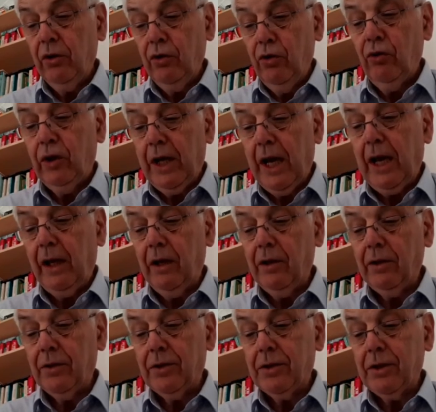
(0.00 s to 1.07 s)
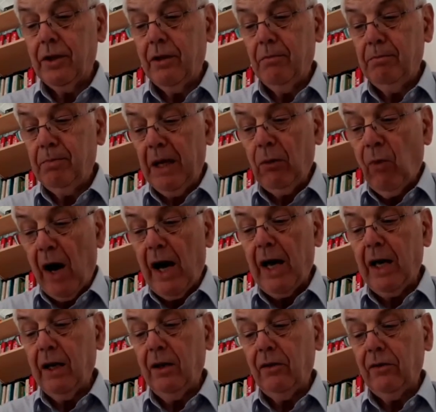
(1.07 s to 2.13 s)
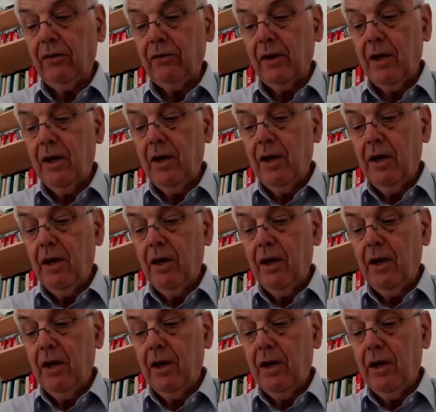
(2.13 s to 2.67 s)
you kings, be wise,